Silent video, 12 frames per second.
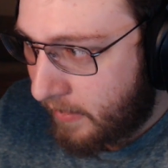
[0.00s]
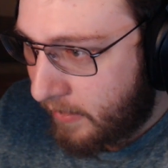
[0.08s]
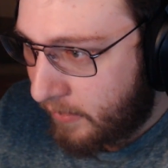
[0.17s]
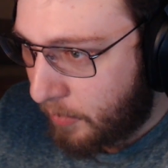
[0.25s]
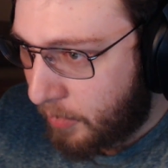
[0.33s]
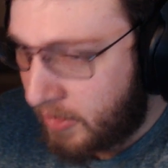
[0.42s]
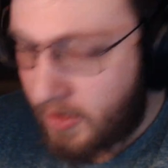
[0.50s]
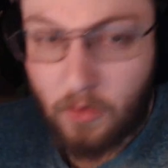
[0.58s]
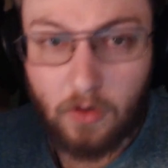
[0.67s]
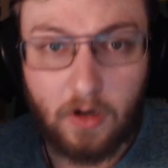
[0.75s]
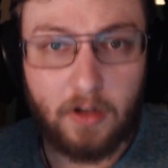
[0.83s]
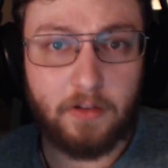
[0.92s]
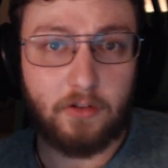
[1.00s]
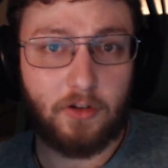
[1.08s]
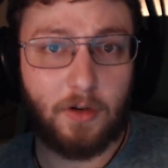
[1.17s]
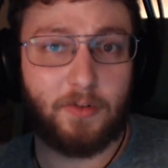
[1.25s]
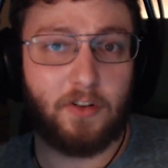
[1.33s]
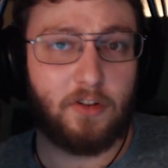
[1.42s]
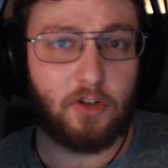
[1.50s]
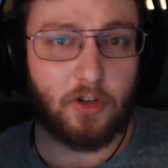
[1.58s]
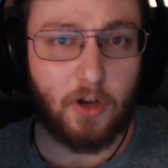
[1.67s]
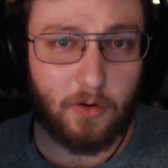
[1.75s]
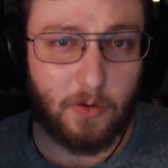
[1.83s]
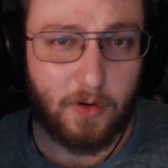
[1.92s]
So I'll put the URL in the description. You should
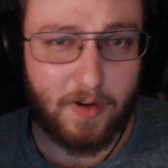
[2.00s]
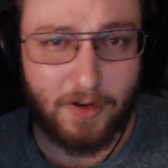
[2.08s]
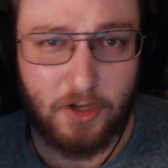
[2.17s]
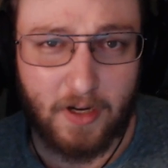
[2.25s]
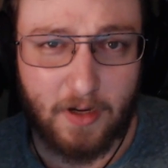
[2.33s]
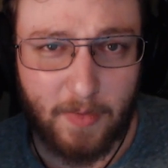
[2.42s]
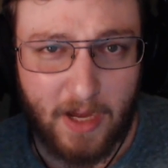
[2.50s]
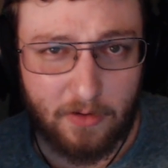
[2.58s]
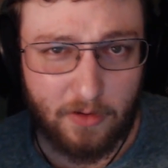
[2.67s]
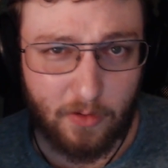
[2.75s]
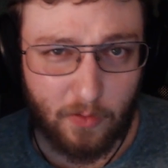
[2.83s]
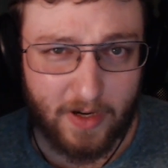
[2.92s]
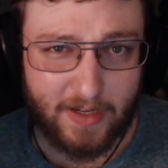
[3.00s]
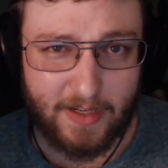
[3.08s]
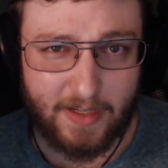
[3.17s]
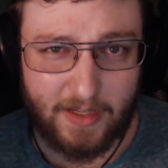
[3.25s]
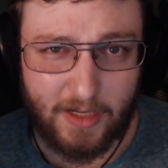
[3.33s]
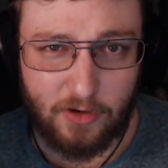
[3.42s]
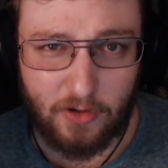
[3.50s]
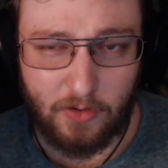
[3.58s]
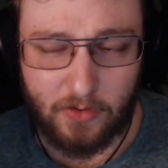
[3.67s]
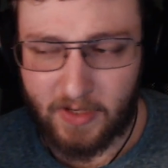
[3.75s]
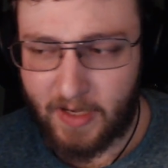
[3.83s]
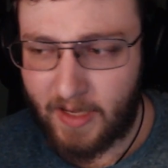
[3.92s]
go check them out, the Grind
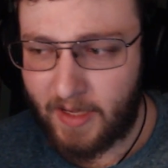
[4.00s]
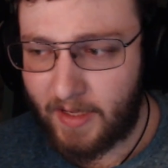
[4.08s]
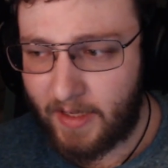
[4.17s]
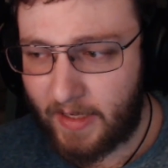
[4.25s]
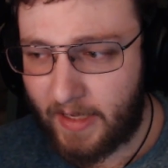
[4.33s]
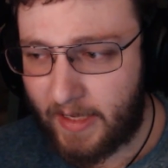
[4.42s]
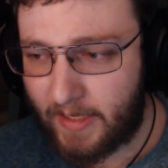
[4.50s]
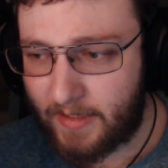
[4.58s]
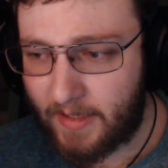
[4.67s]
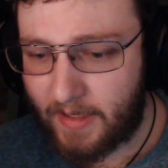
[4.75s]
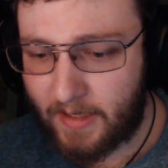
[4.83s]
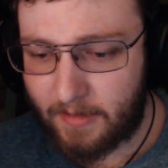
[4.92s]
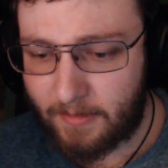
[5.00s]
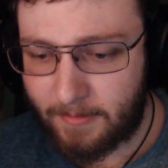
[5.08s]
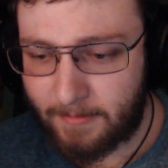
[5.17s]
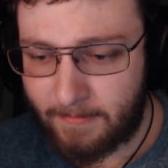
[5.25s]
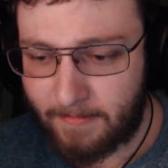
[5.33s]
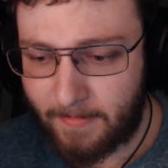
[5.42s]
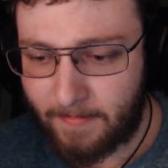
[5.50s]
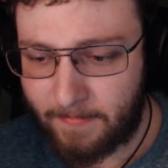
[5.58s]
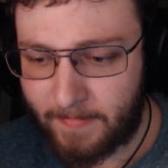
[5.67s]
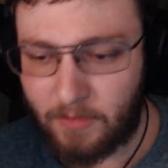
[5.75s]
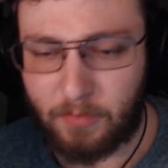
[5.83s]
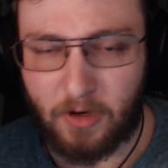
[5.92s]
e-juice, and
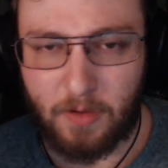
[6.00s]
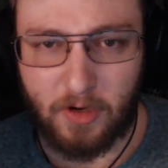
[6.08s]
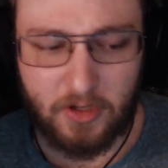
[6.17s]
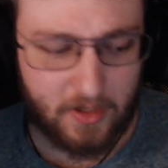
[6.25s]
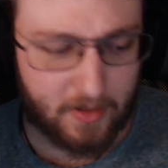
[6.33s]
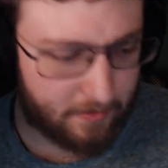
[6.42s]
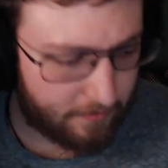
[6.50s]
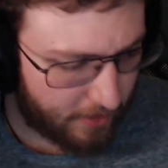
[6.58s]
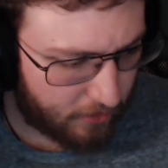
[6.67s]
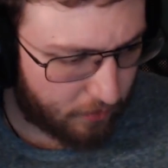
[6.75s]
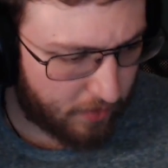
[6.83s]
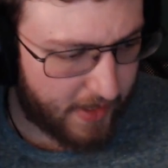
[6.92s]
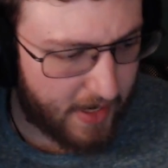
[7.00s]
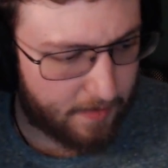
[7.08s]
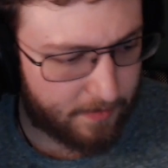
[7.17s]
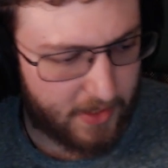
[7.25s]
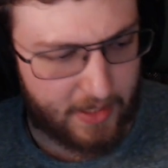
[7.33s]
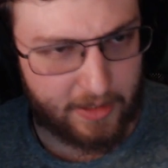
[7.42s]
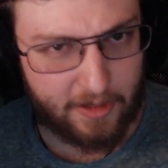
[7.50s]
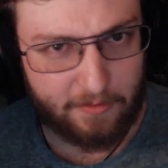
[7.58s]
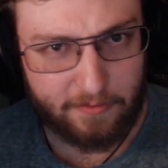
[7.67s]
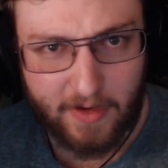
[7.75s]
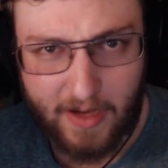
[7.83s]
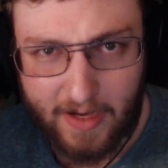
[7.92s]
that's pretty much it. Let's recap.
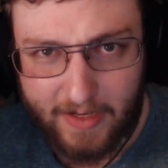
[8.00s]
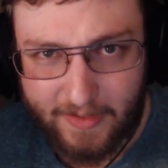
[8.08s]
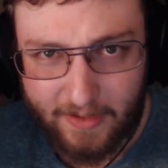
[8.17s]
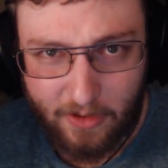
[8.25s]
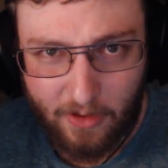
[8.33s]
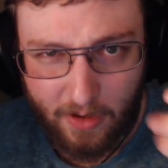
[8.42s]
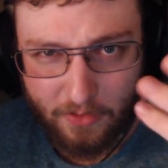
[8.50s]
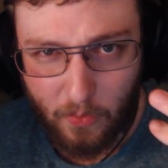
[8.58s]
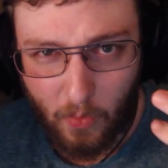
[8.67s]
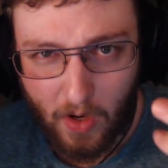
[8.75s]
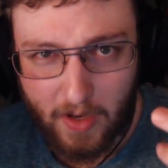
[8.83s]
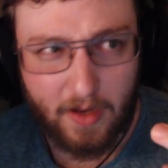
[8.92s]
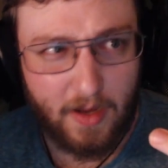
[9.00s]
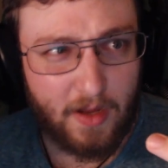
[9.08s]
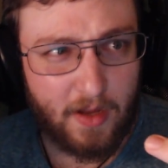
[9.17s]
Eleaf iStick 100 watt,